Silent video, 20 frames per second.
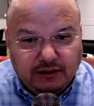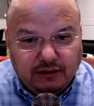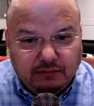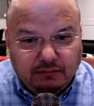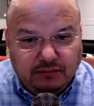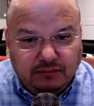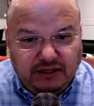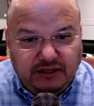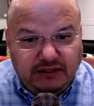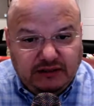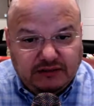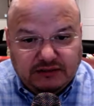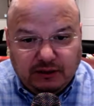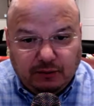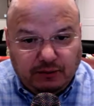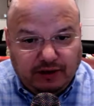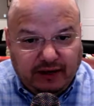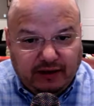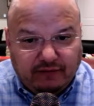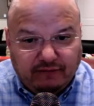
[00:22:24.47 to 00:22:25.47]
means that
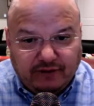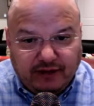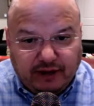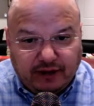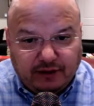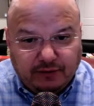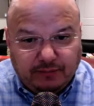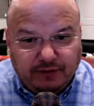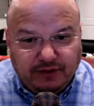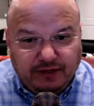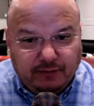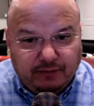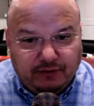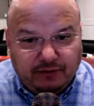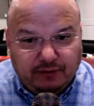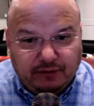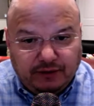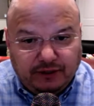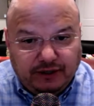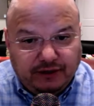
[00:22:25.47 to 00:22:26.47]
we have now to be able
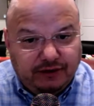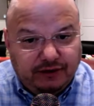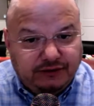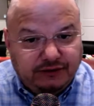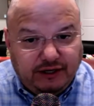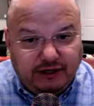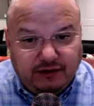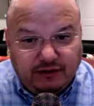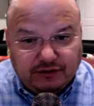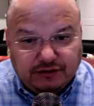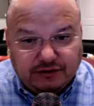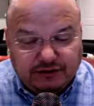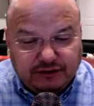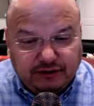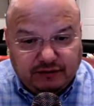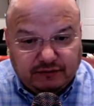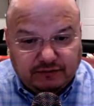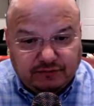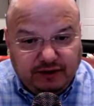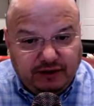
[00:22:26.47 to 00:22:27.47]
to entertain
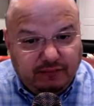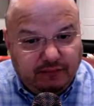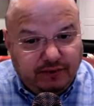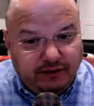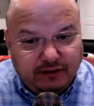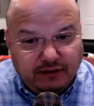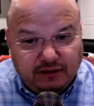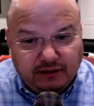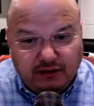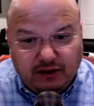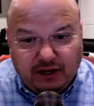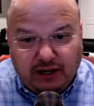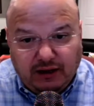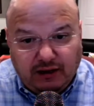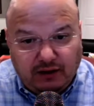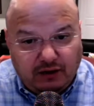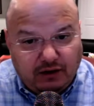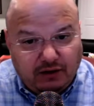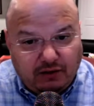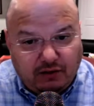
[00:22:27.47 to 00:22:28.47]
ourselves may have been a
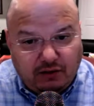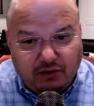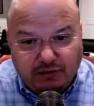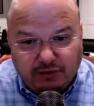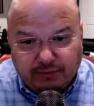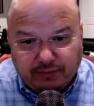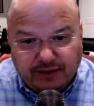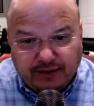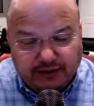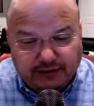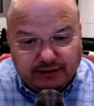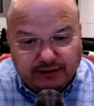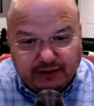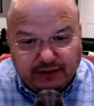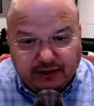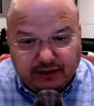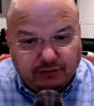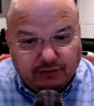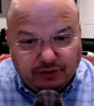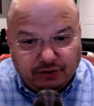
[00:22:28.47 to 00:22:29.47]
lot harder back then.
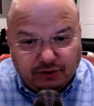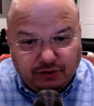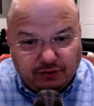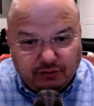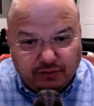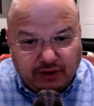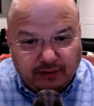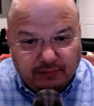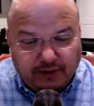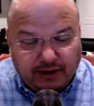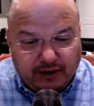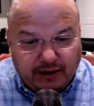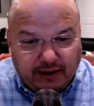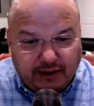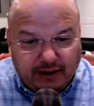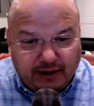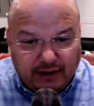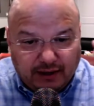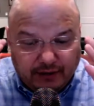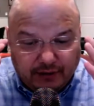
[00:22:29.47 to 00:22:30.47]
I don't know.
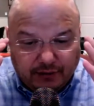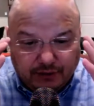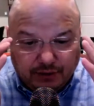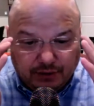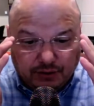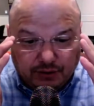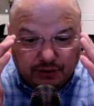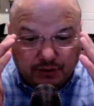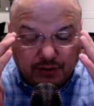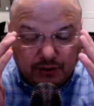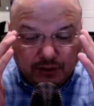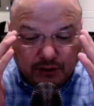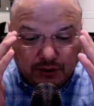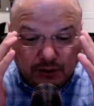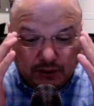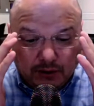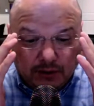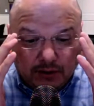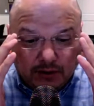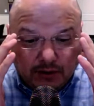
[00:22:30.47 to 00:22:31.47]
I don't know.
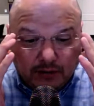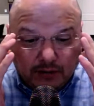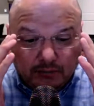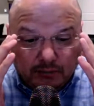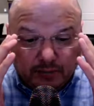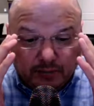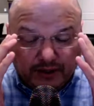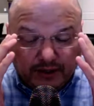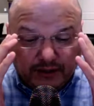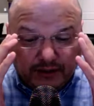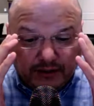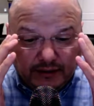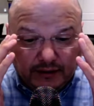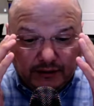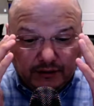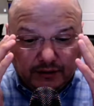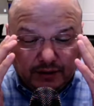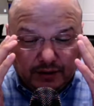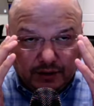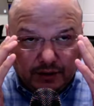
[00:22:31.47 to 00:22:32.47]
But,
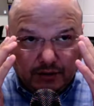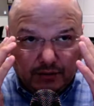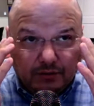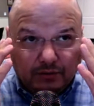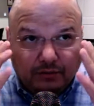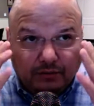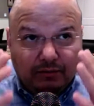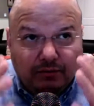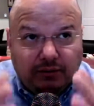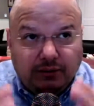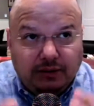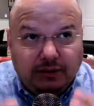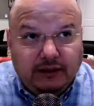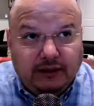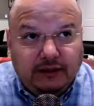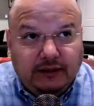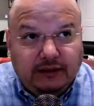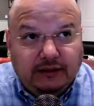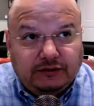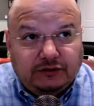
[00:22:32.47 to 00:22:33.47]

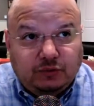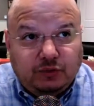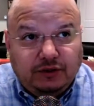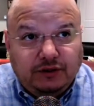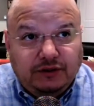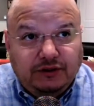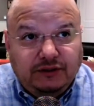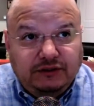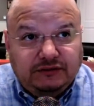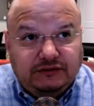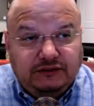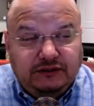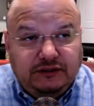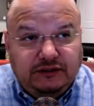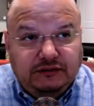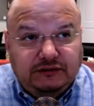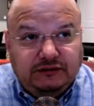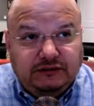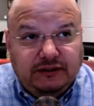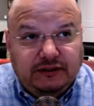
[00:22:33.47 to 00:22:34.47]
it's one of these
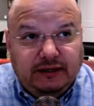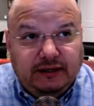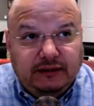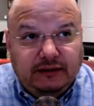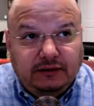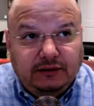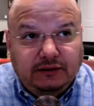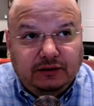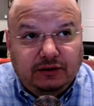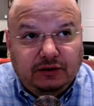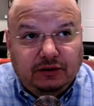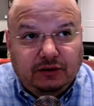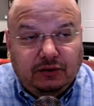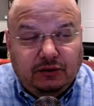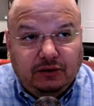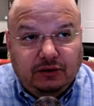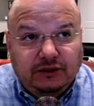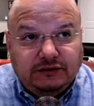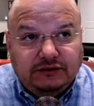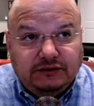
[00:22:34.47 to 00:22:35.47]
things that,
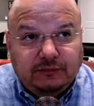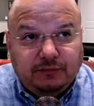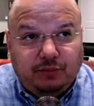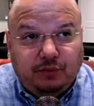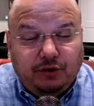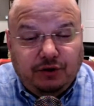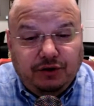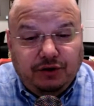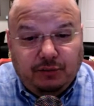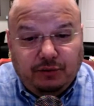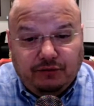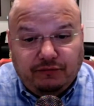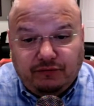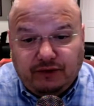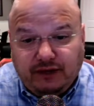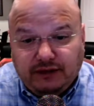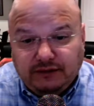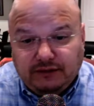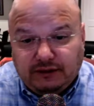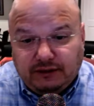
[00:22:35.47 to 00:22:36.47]
it's important to
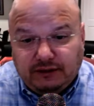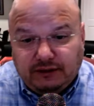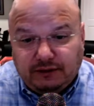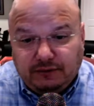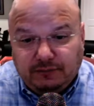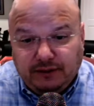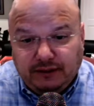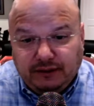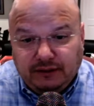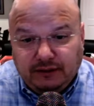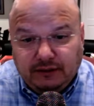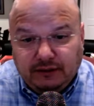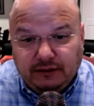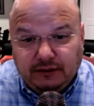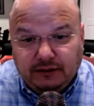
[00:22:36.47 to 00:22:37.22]
reflect a little bit